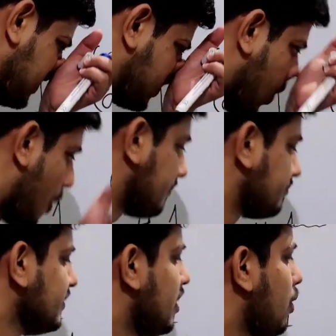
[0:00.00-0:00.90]
So
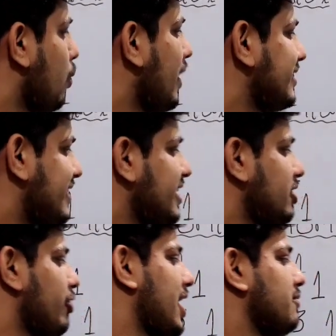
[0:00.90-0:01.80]
one thing
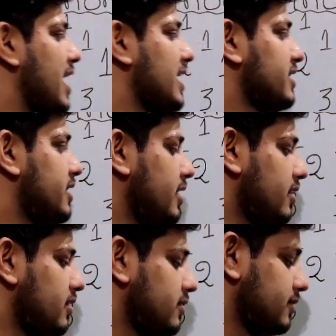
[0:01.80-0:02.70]
you can mark
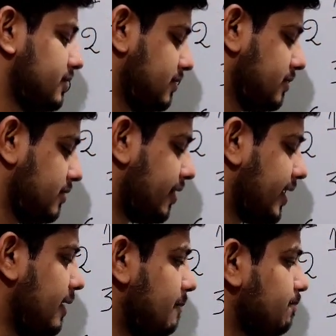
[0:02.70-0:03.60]
here,
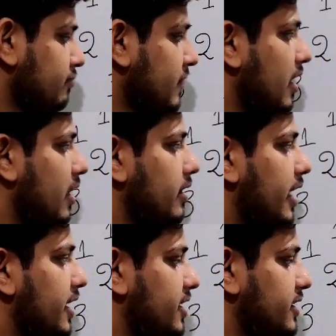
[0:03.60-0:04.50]
okay,
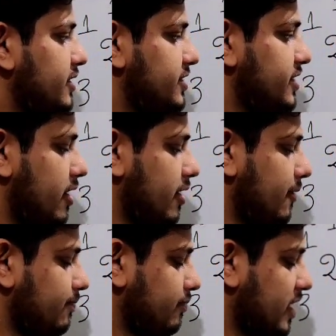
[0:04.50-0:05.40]
that is
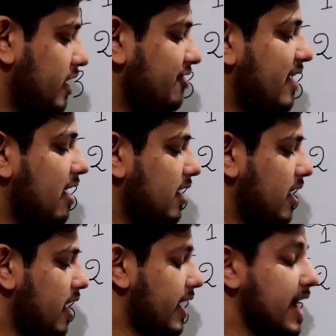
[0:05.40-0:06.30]
if
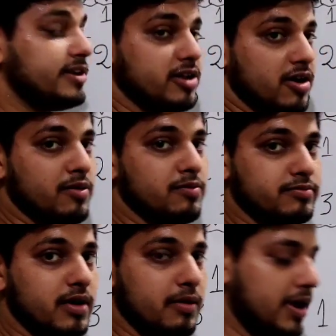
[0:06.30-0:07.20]
I'll write the
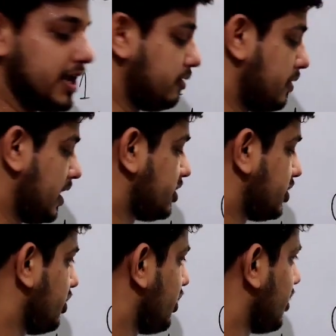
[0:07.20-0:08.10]
binomial
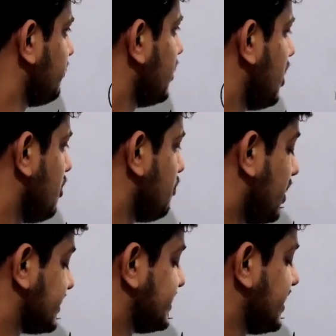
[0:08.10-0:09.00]
theorem
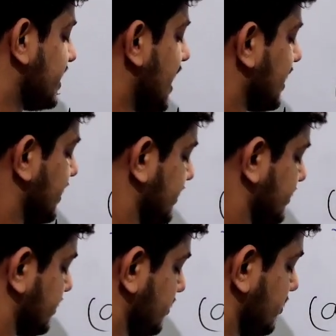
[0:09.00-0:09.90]
for general
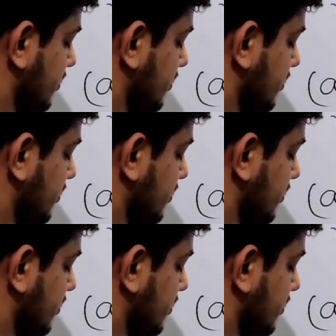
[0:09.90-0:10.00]
case,